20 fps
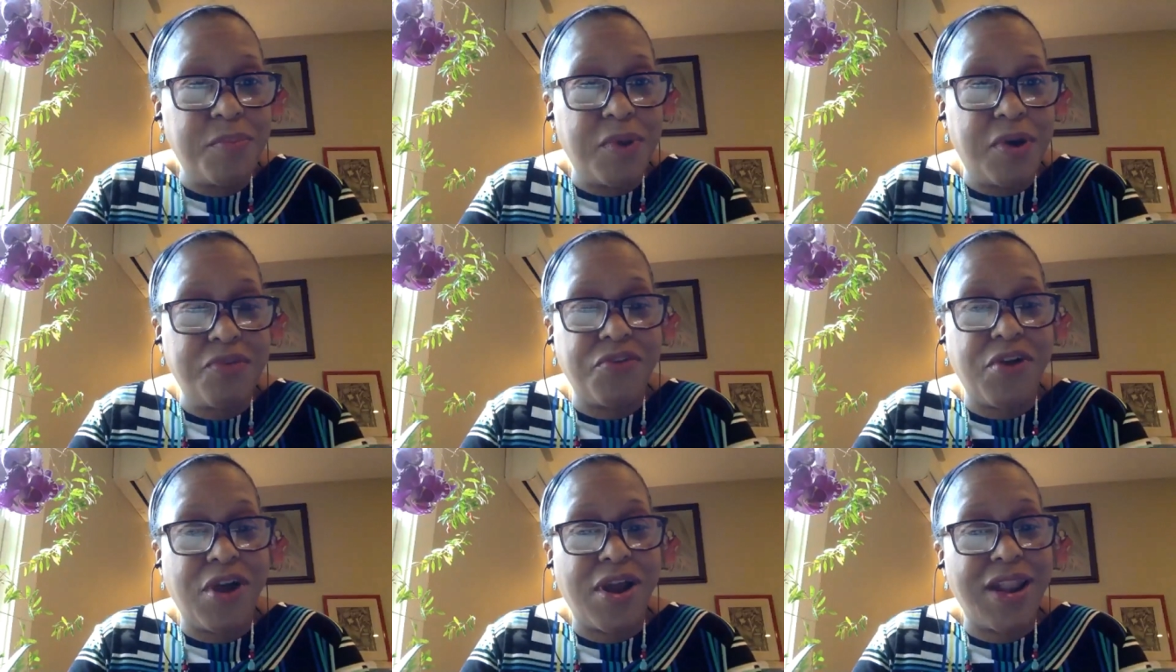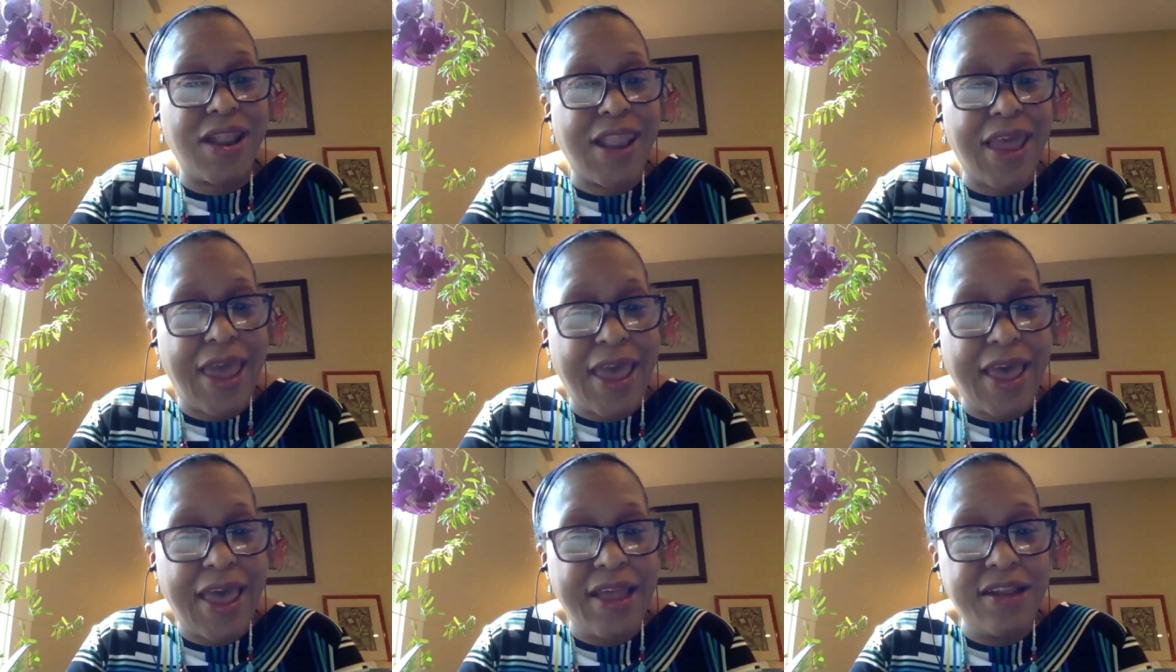of our
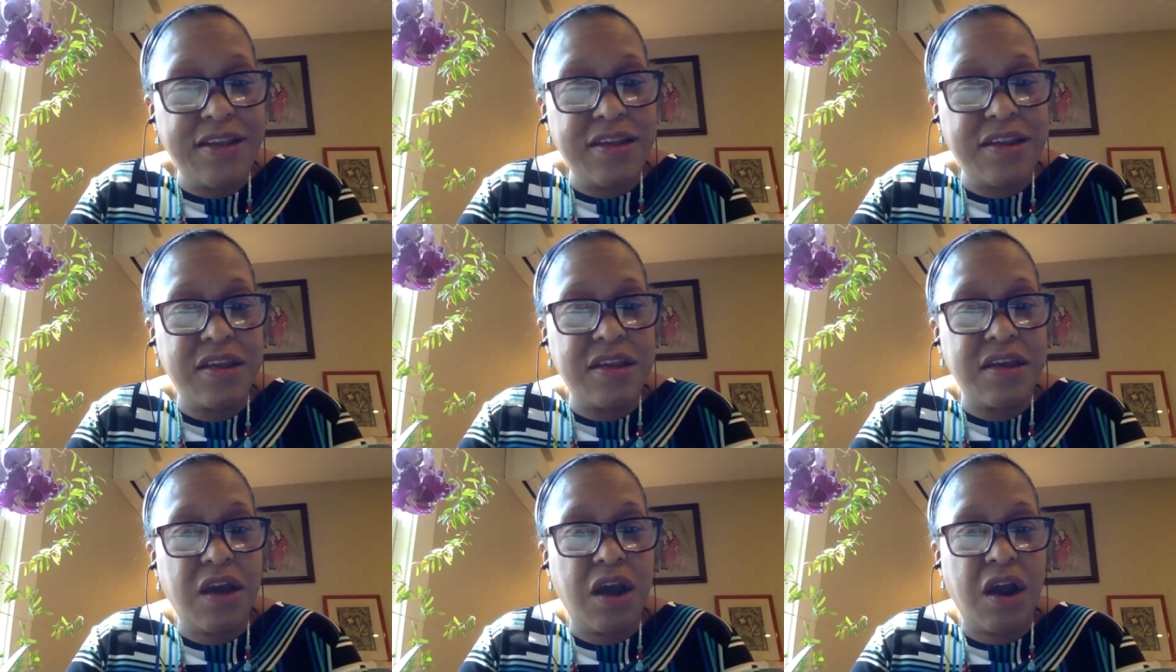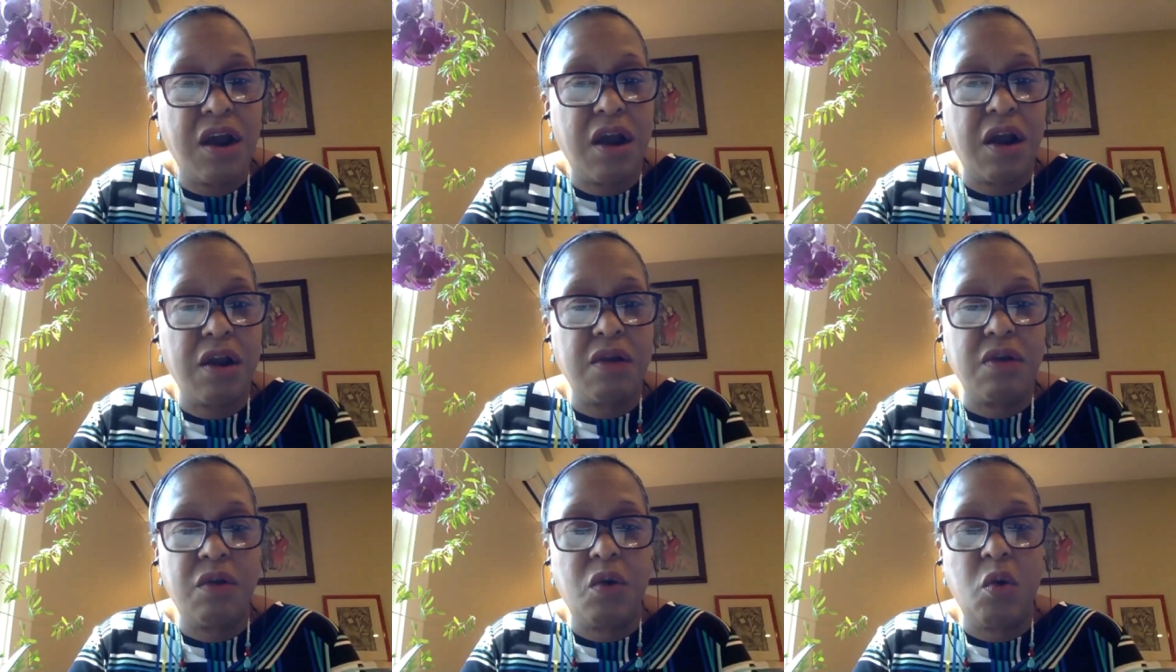land,
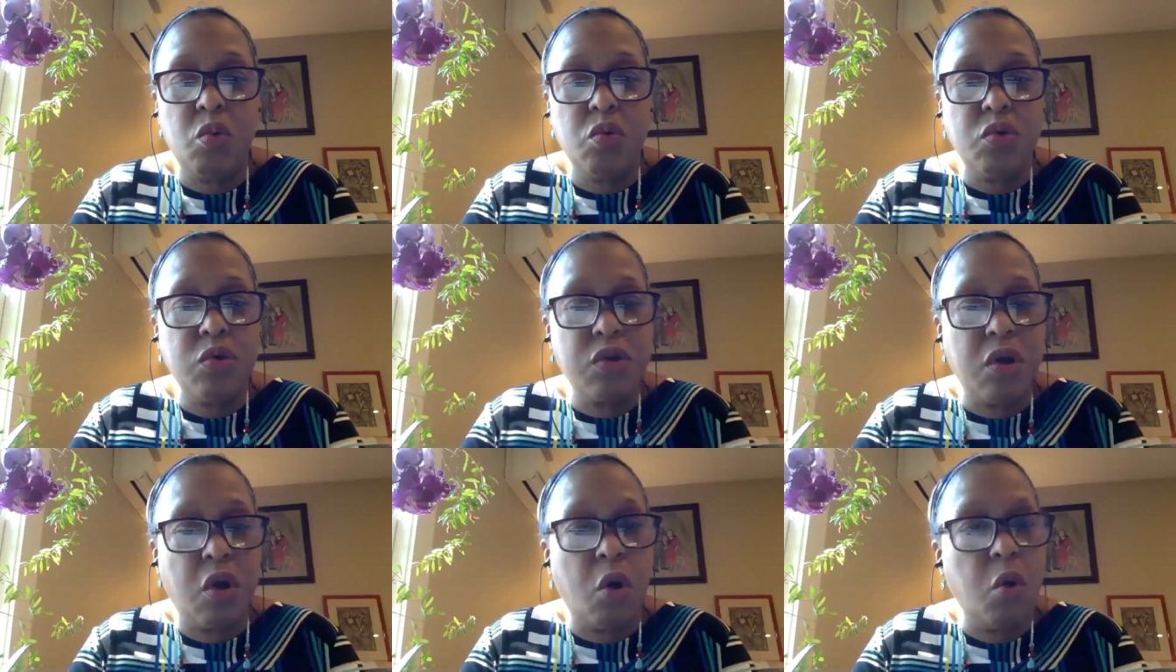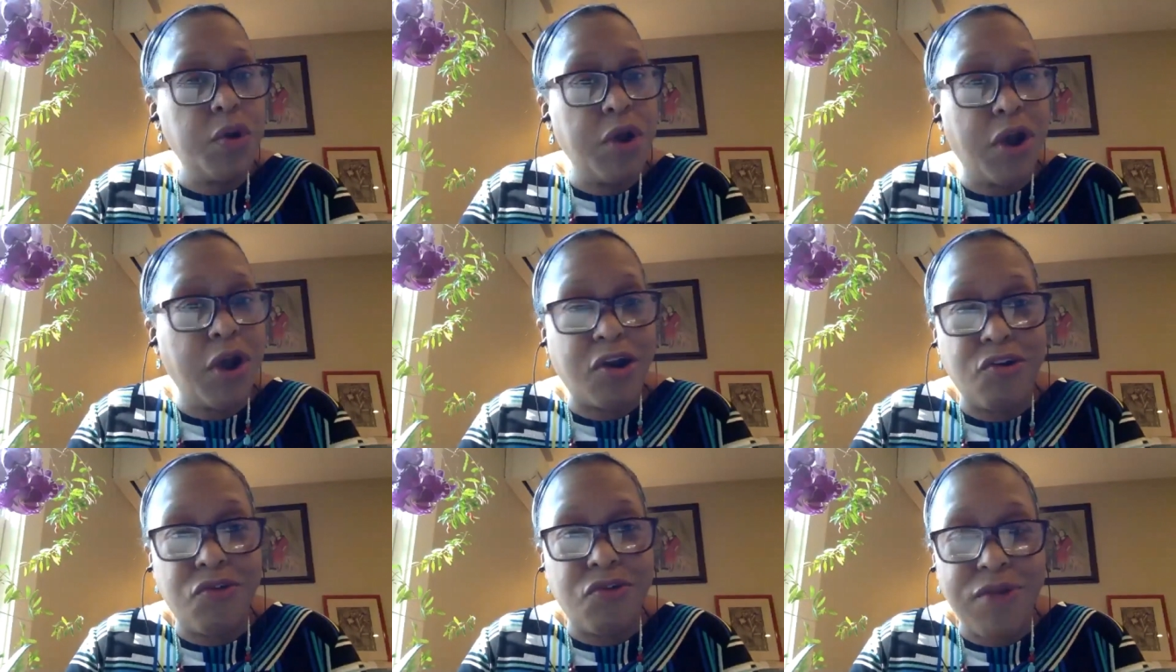our own own our
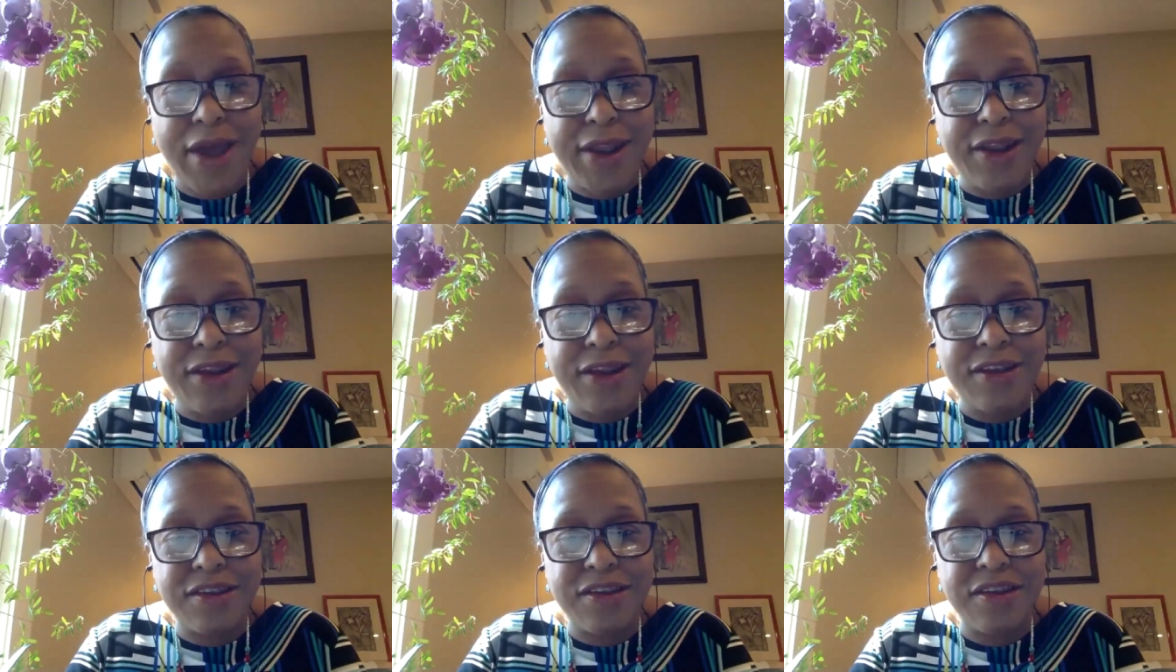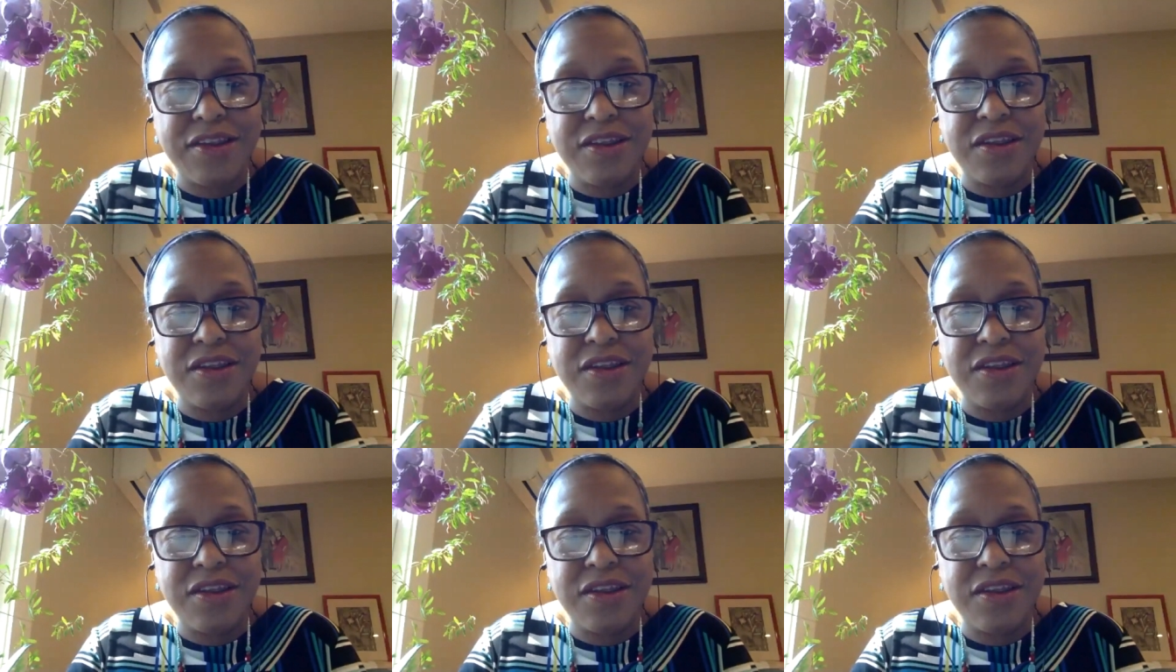credit,